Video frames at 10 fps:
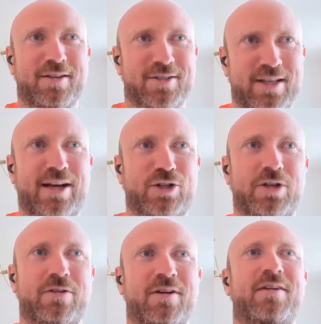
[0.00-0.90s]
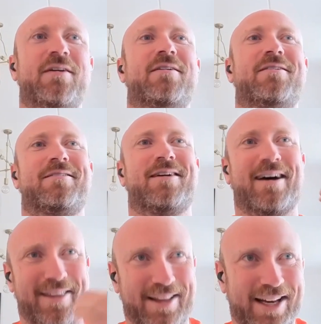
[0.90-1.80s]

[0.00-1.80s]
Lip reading: This is actually a thing that